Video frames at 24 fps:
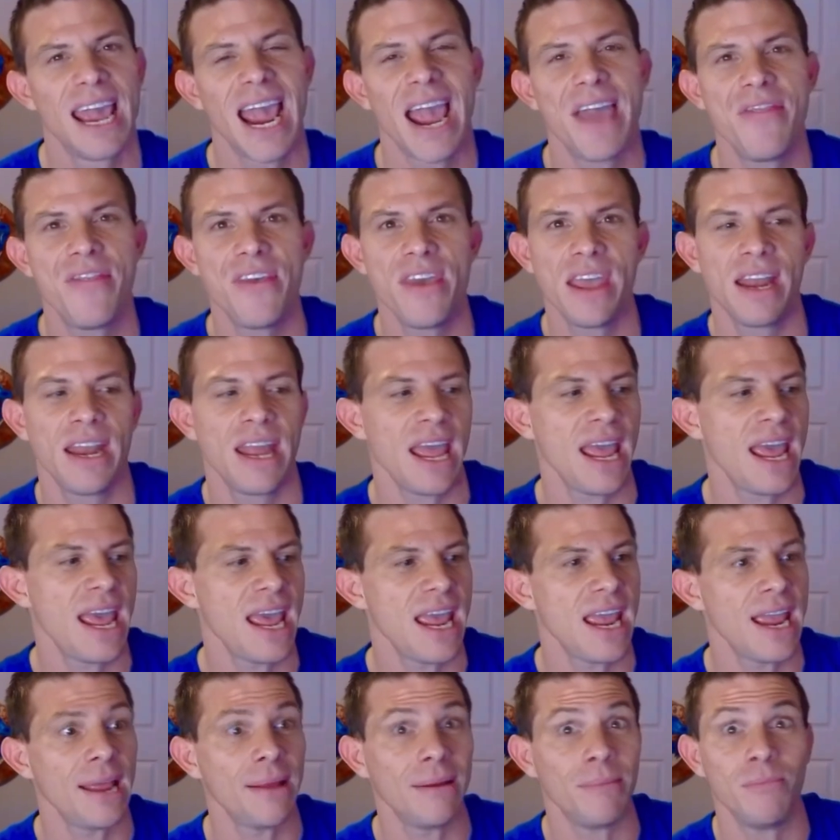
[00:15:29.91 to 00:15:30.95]
and then
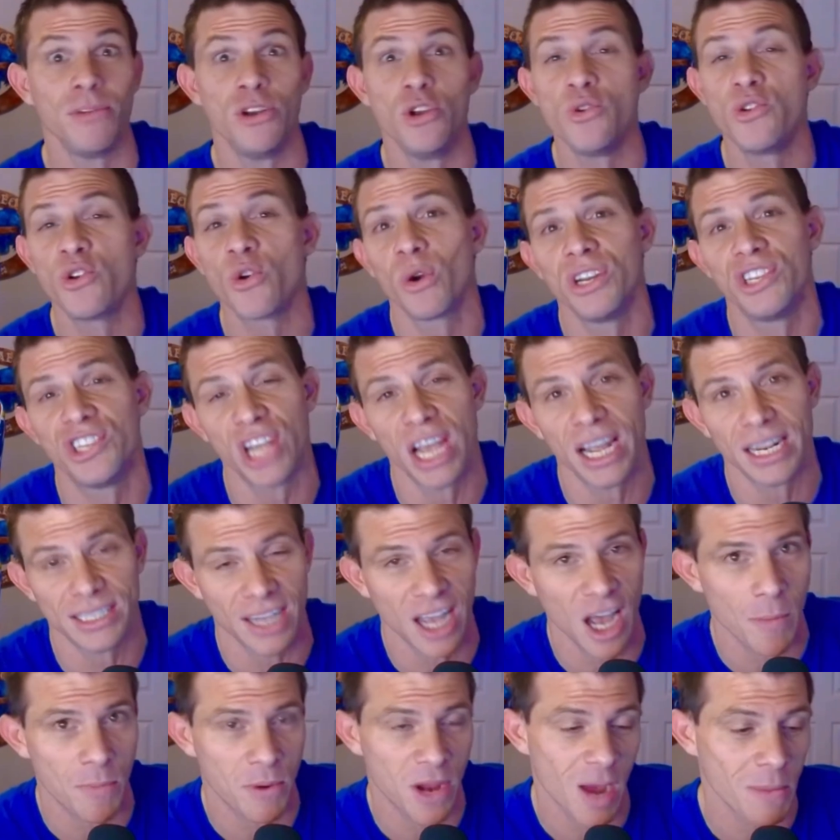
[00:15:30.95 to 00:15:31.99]
a New York Jets
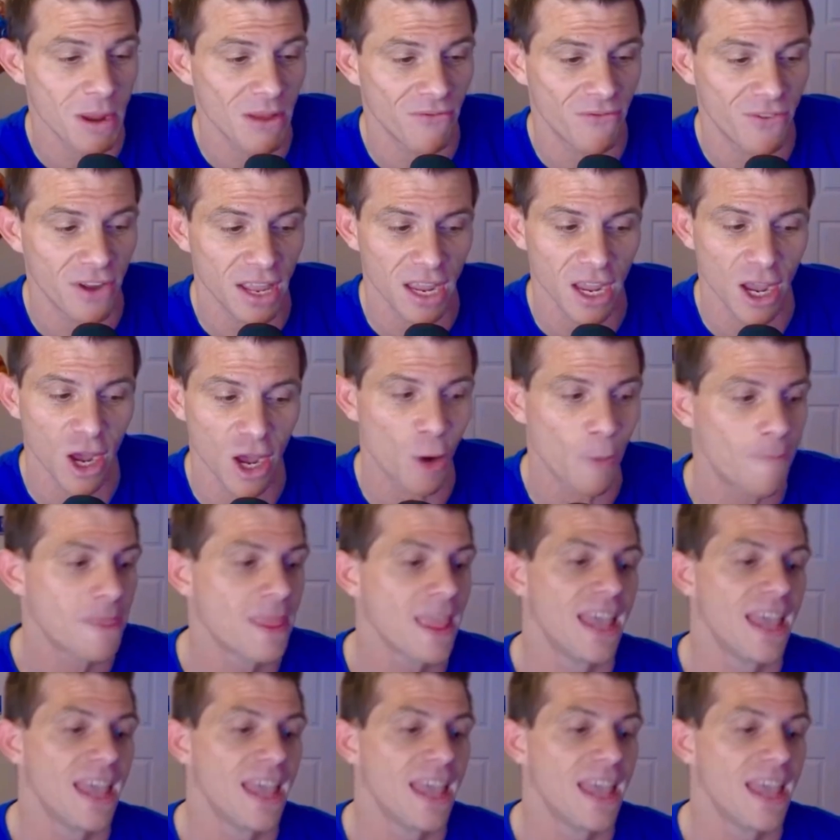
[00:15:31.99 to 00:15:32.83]
upcoming video.